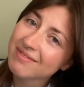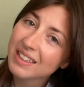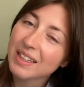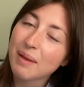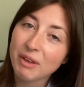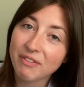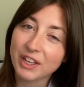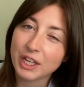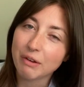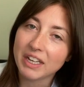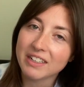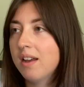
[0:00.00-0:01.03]
let me fill you
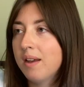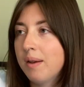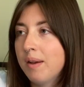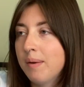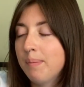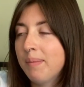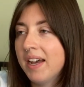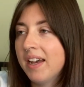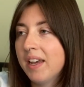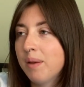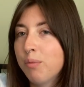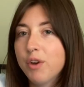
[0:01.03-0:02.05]
in
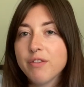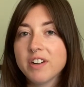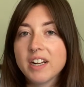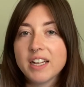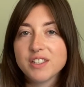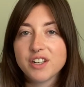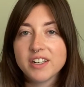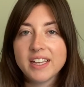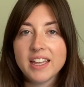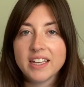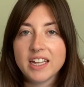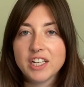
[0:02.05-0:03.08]
my boyfriend and I started
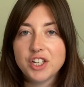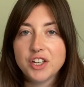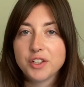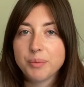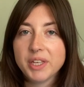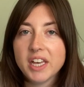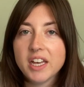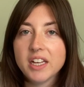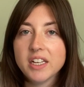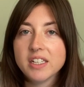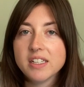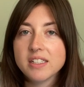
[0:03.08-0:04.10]
yelling at each other
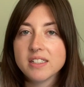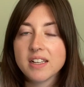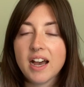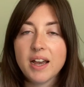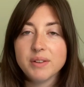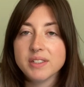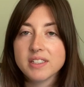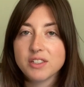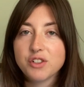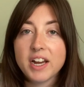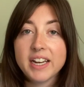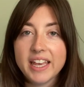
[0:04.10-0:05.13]
because I was
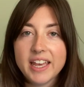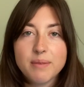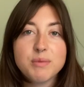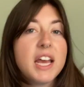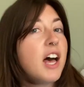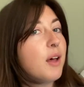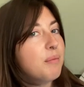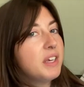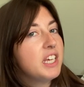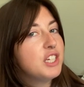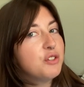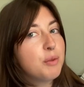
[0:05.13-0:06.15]
trying to get him to help
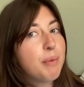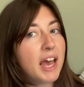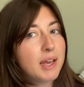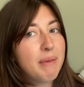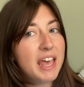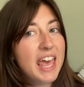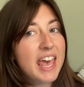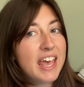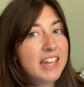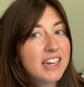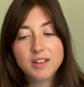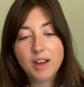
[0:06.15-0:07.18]
me do the back of my
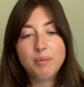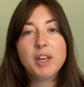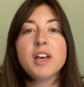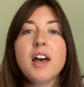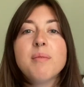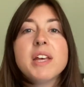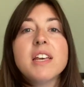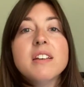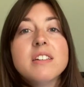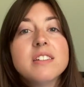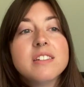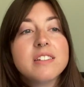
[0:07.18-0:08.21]
head. I'm like, I'm like,
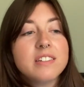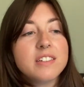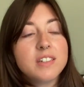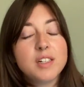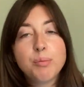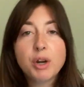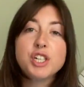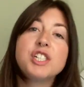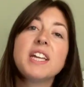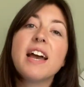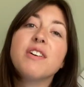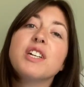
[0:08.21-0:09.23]
brush
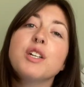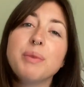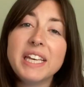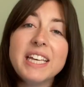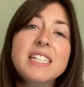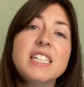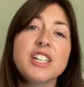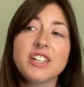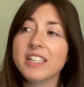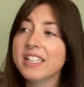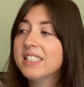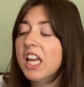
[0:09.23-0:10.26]
down, it'll be easier. And
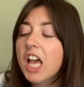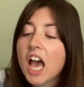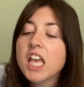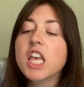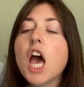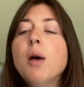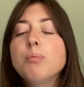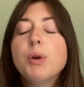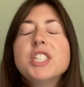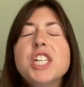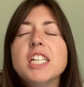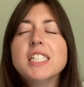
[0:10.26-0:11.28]
he's like, I am
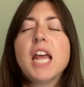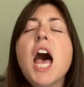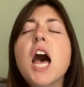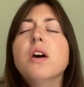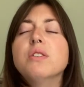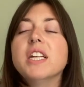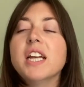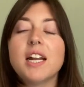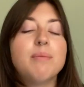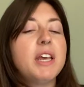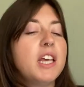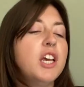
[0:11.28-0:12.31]
brushing down. I'm
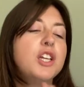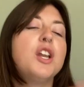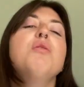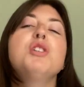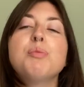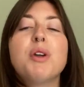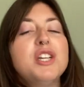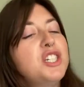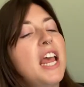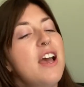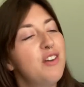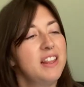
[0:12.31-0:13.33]
like, no, just brush
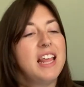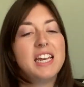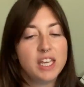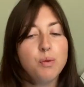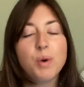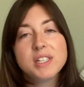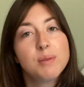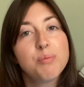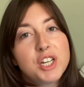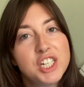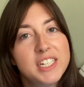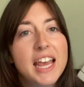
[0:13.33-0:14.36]
down. And then he wasn't
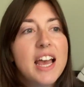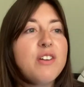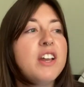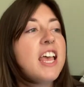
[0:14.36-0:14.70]
brushing down.